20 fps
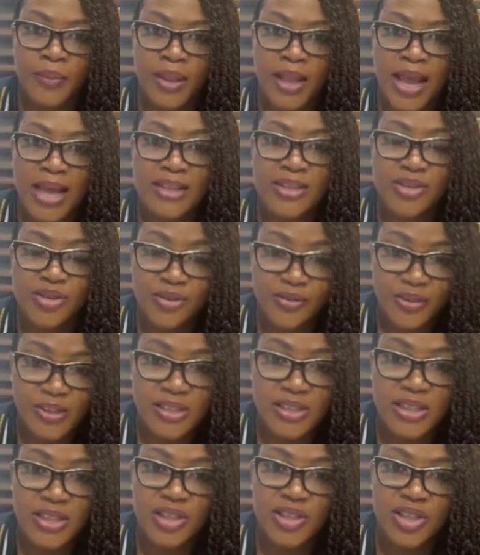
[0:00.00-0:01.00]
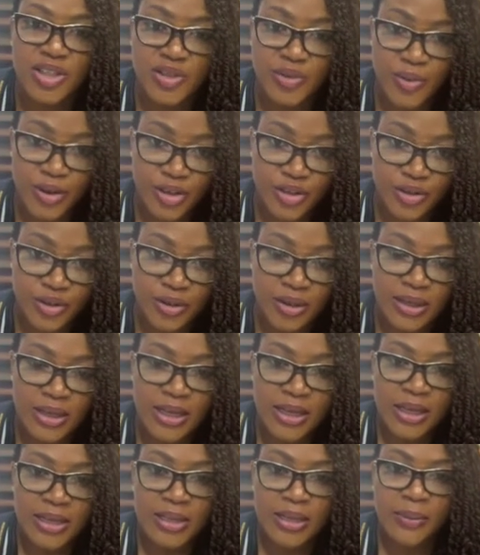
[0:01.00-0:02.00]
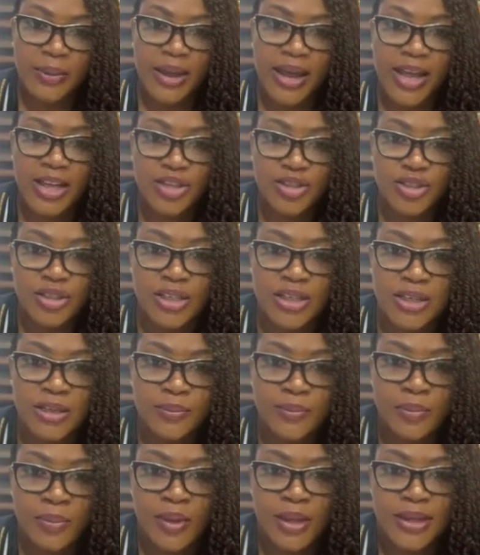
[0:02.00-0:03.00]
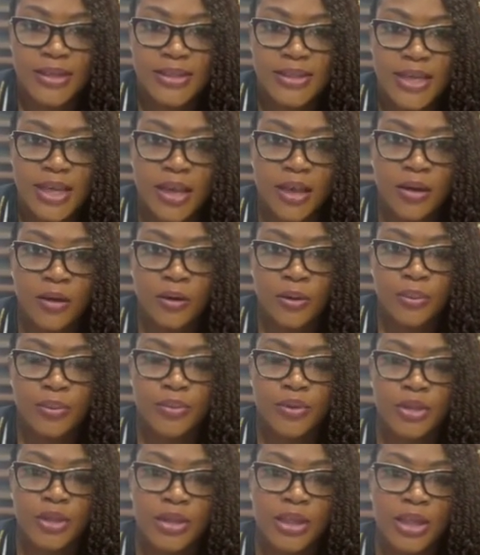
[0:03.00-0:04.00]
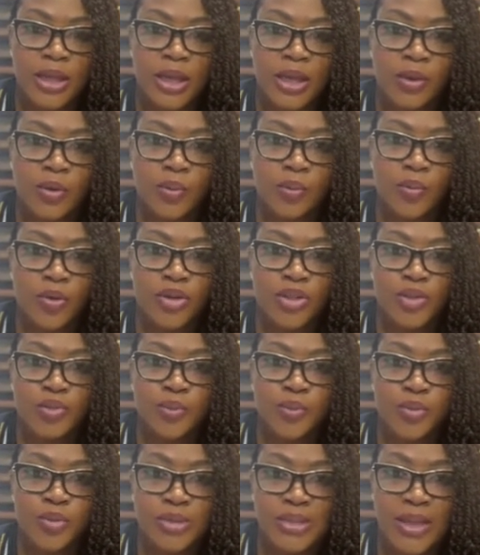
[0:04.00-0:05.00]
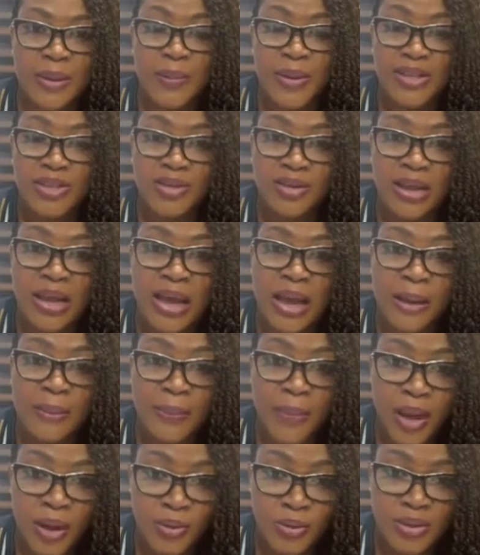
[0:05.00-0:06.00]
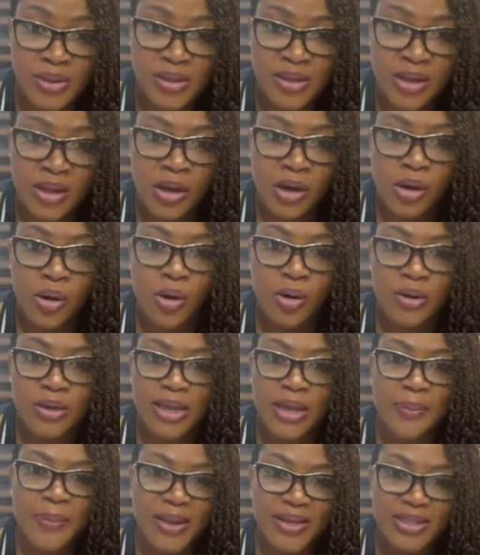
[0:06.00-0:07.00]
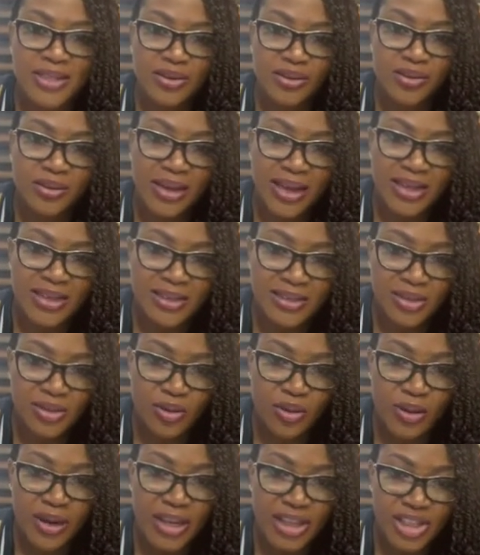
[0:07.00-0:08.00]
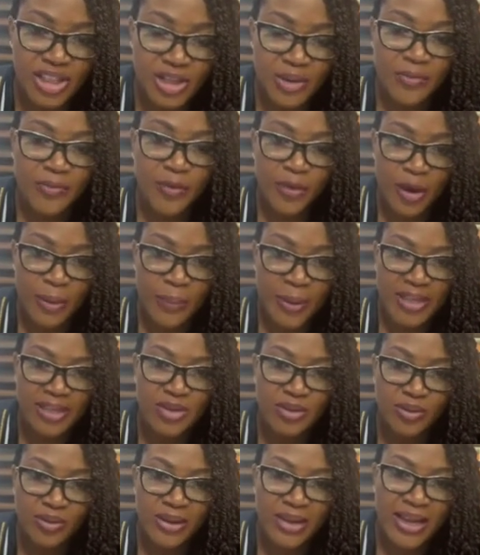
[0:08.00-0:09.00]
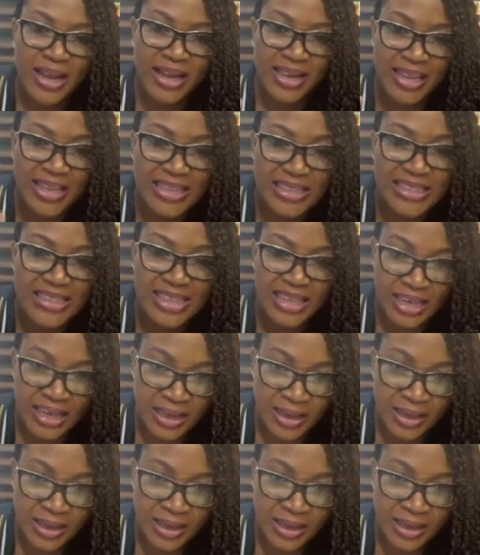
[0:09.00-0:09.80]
At the university's discretion, they might actually say they want to put a particular amount on a particular scholarship for a particular intake,